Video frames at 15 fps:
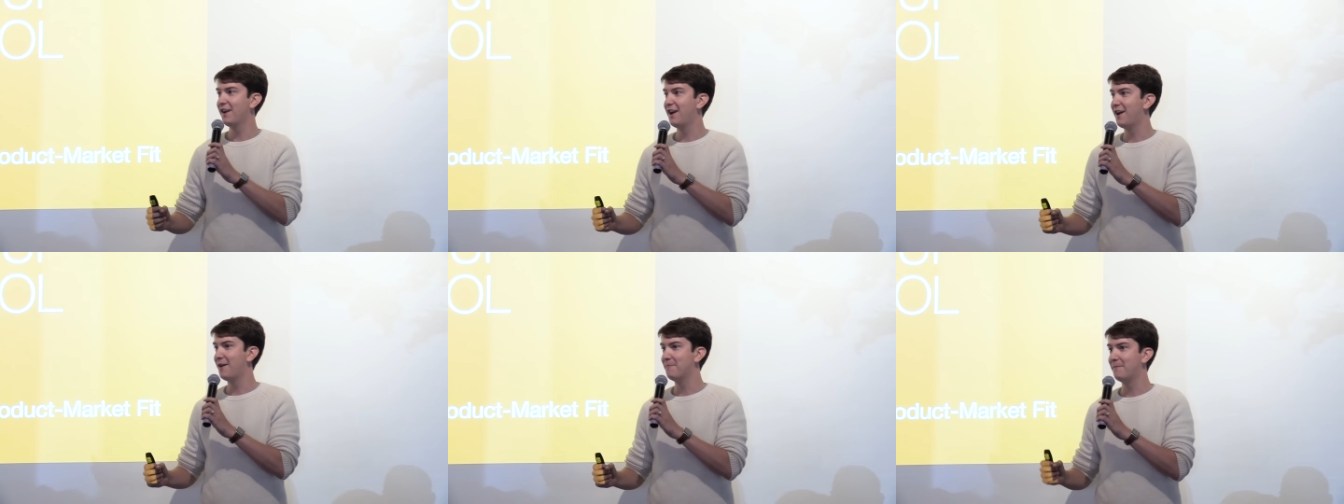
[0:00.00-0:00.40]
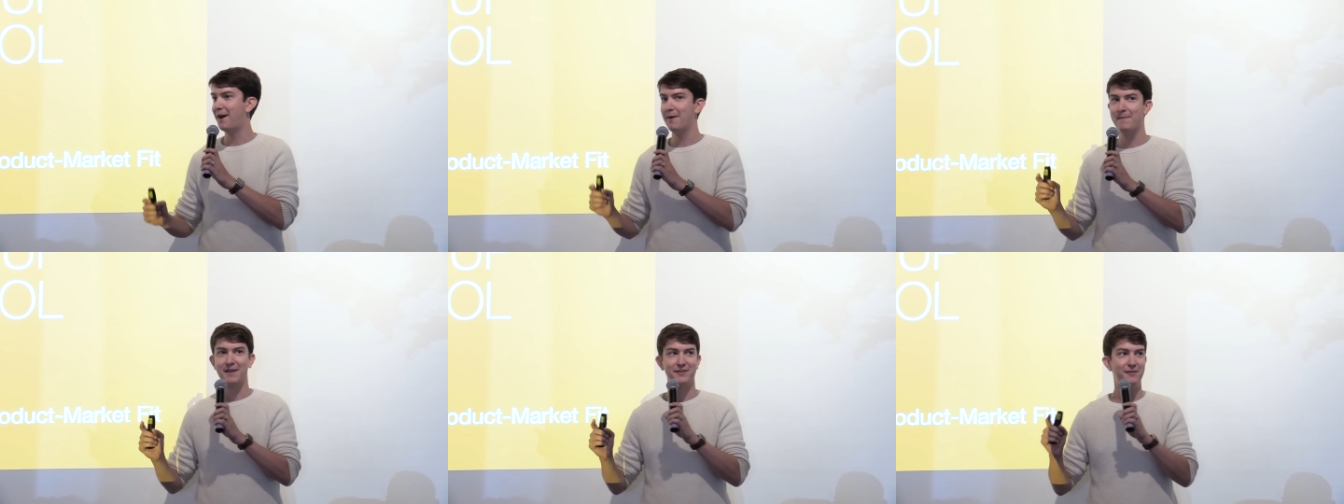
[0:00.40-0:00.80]

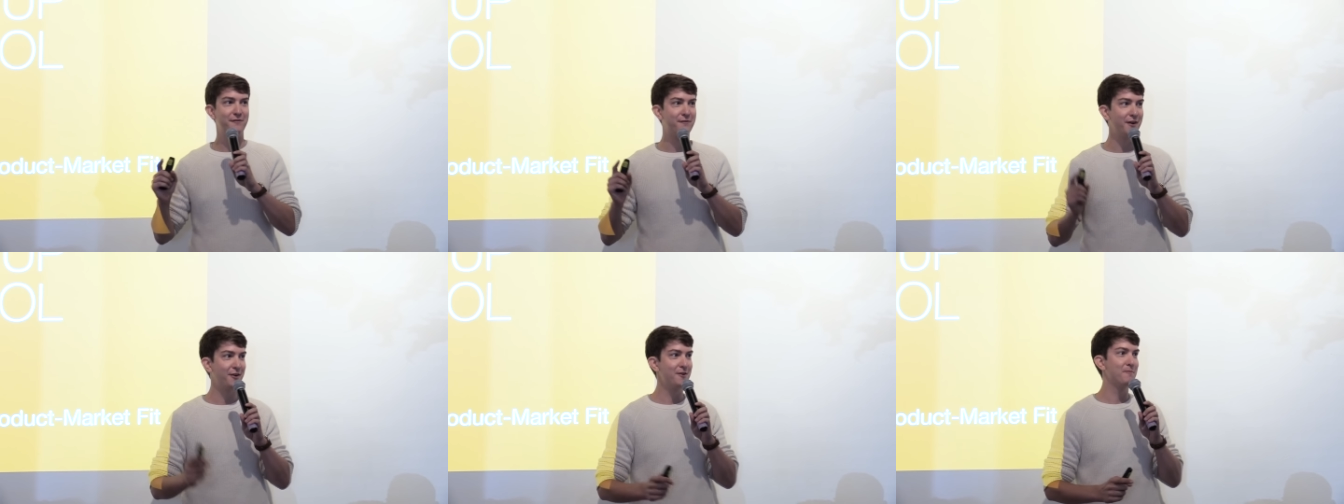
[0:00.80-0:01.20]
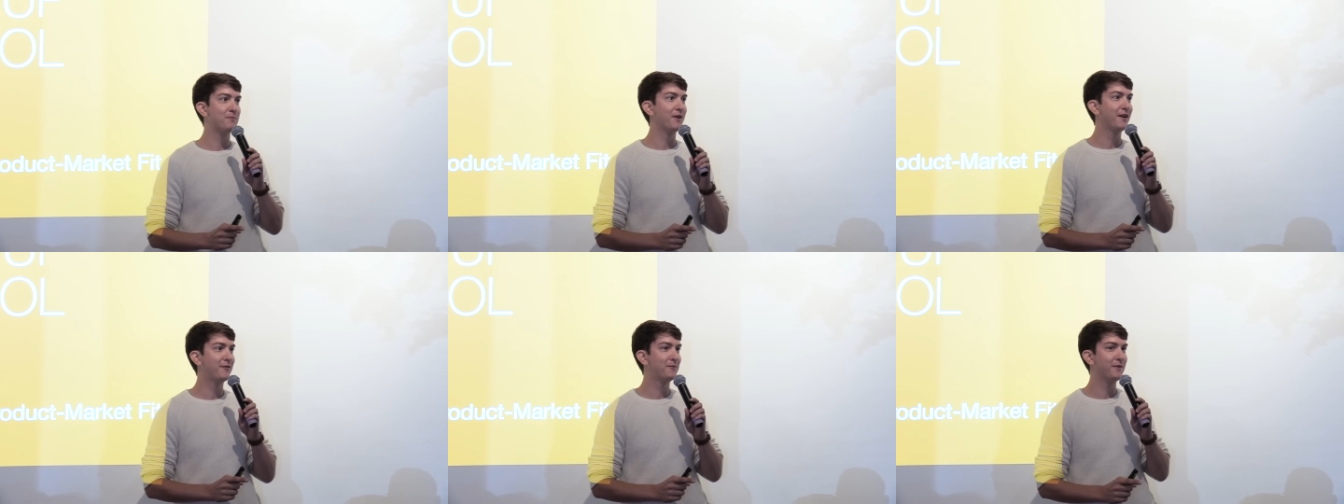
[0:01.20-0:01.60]
I'm actually very
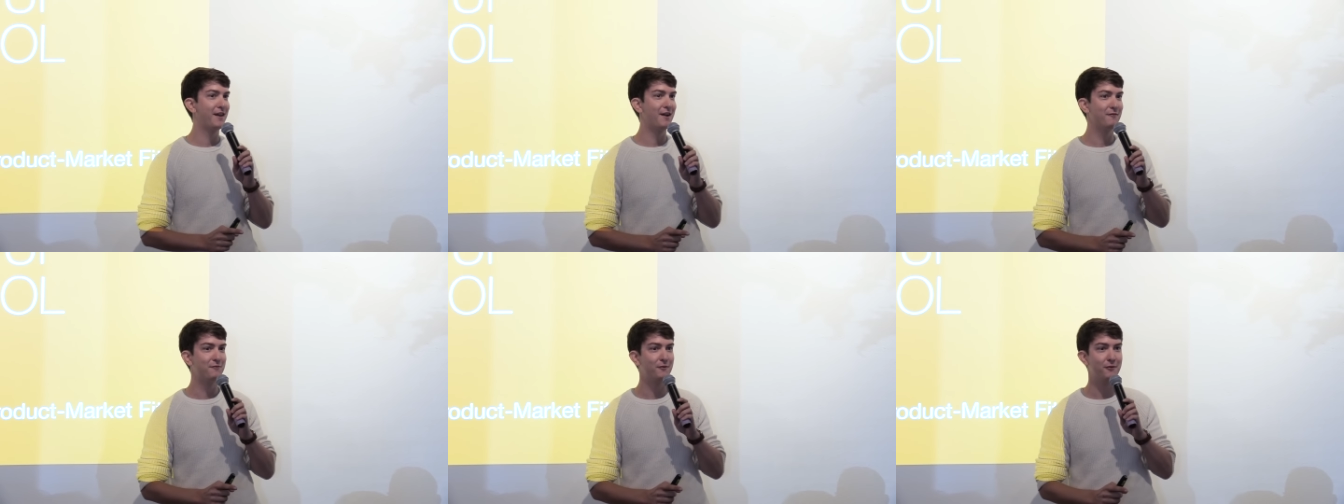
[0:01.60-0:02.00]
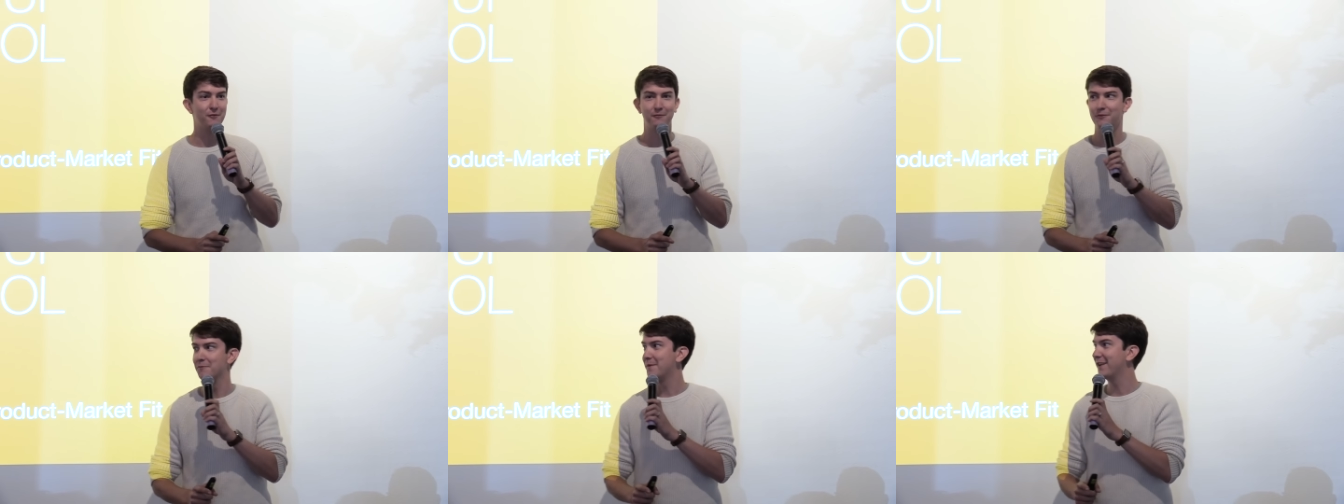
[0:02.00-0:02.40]
impressed with how full
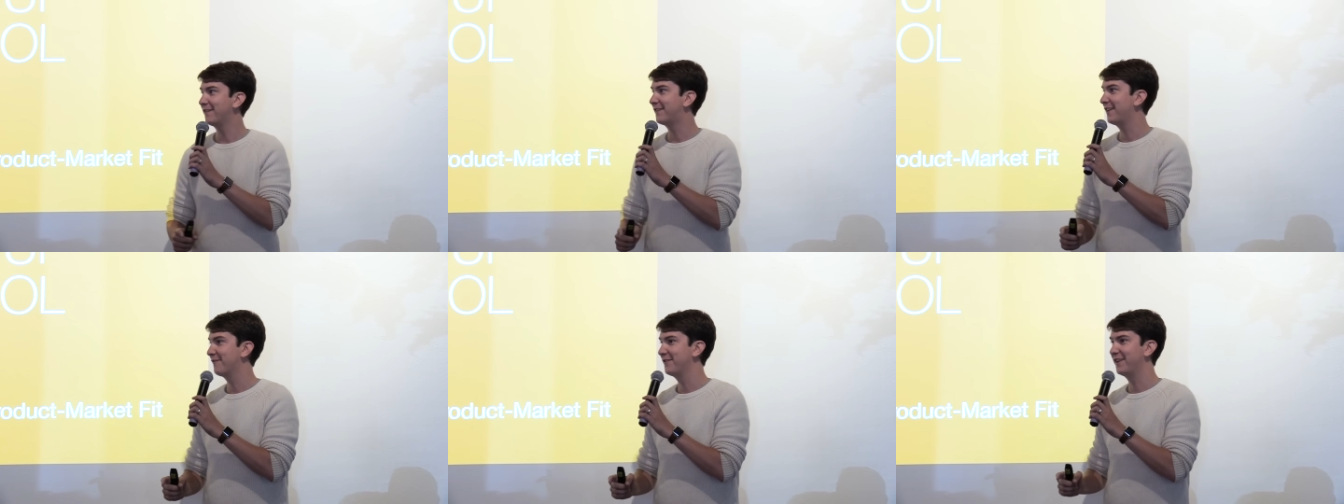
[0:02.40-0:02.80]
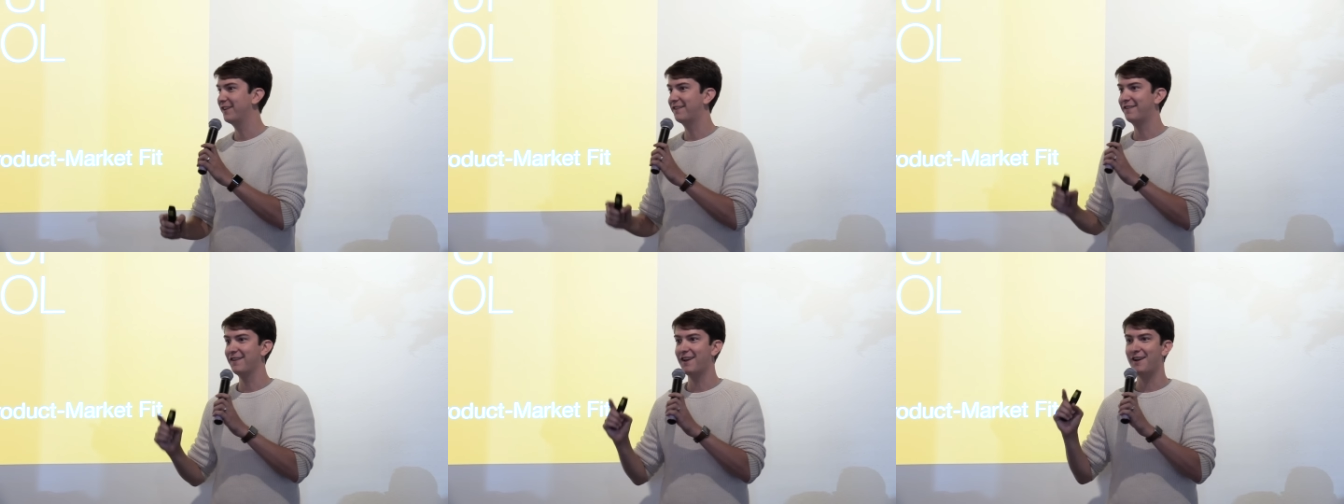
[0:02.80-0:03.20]
the room is, given
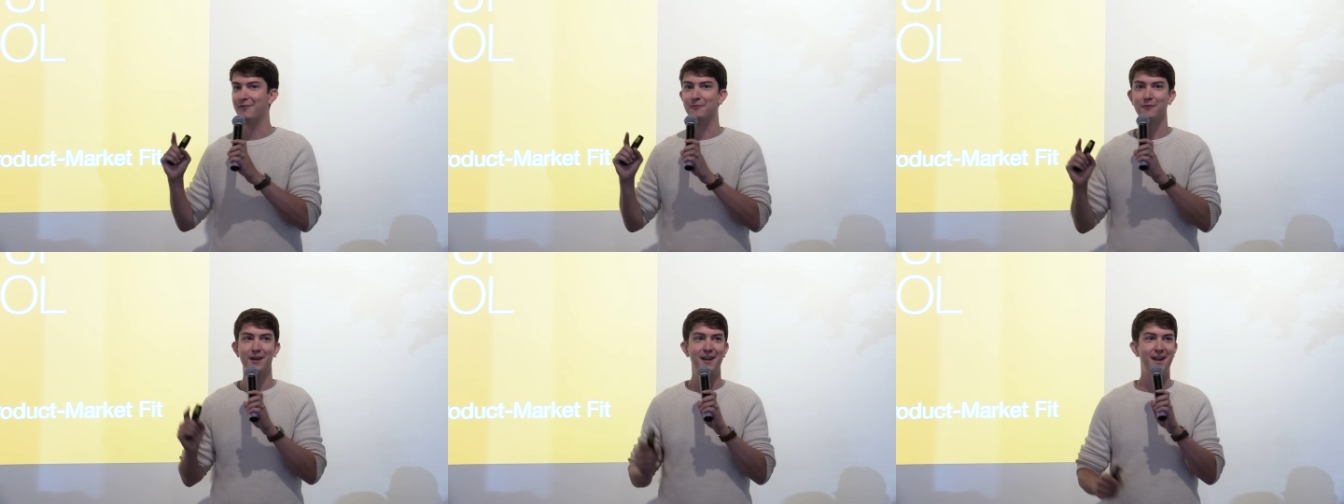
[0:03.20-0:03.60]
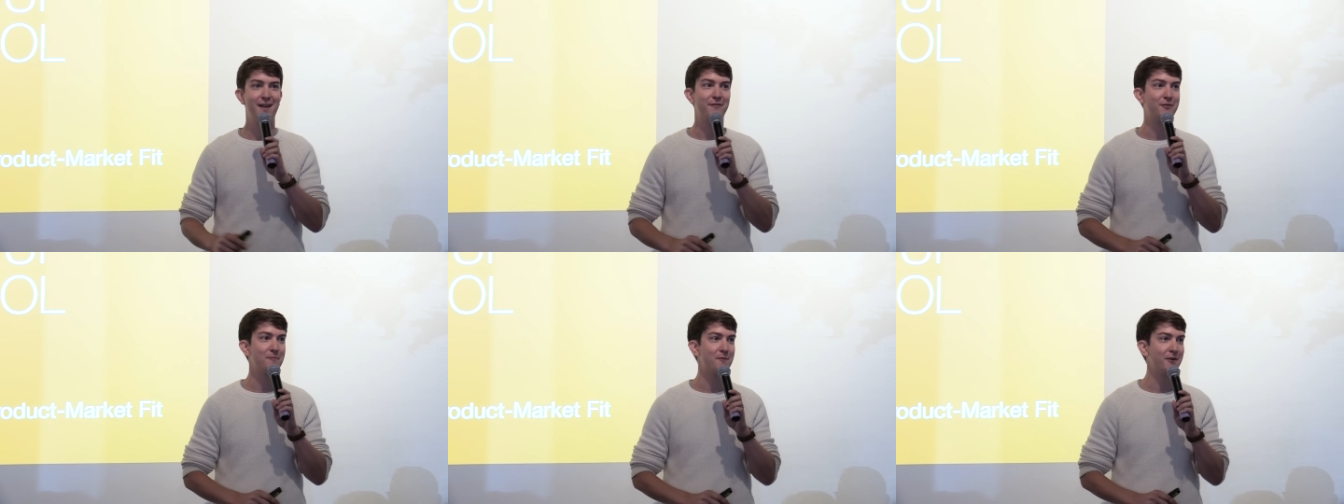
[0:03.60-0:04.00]
it's right
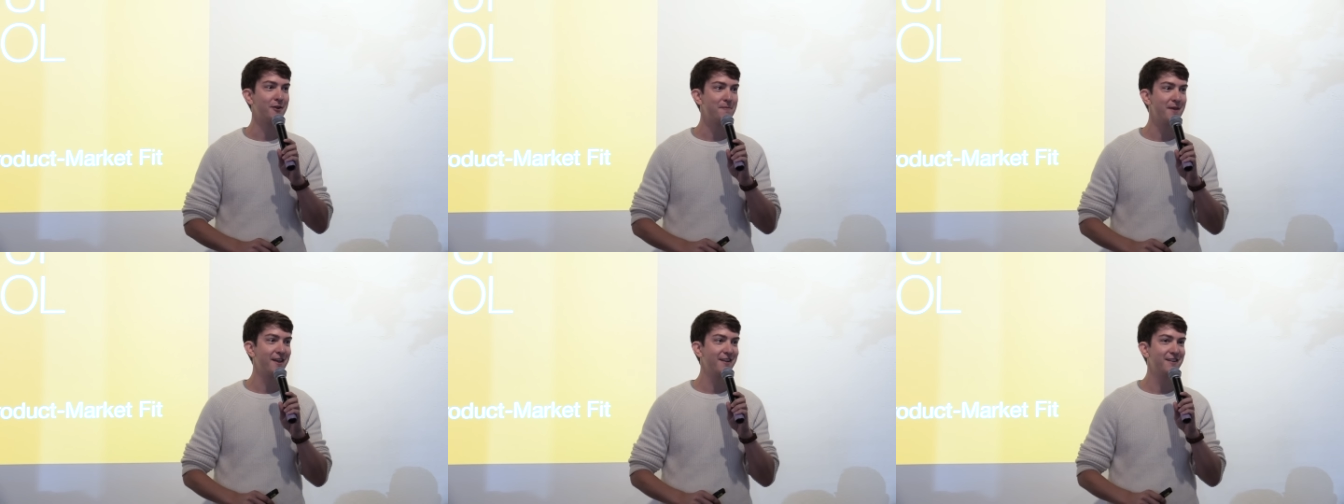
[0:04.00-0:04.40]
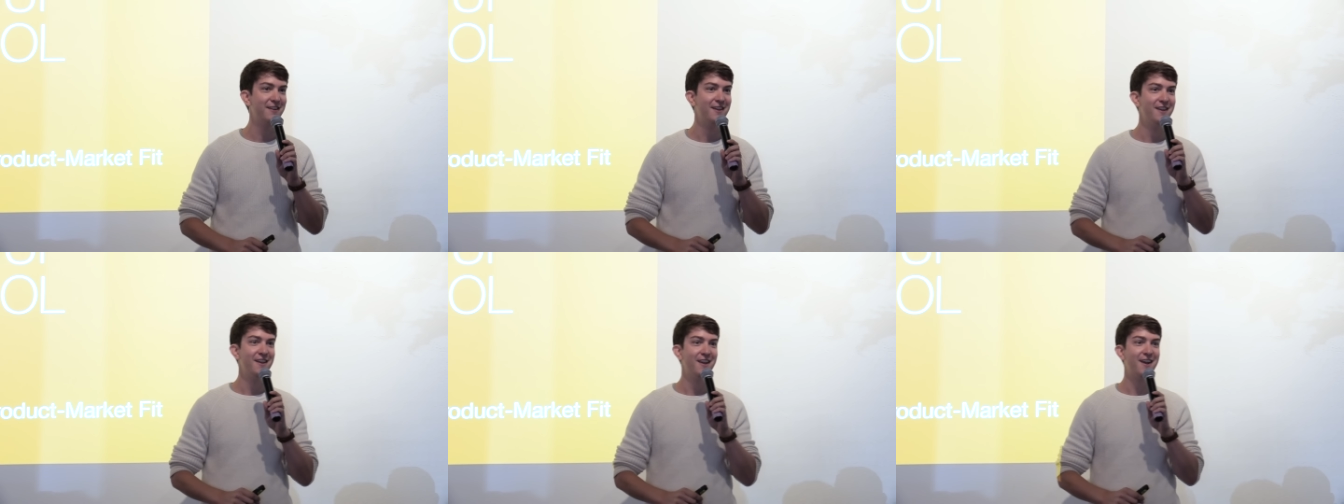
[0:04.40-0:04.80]
after Burning Man.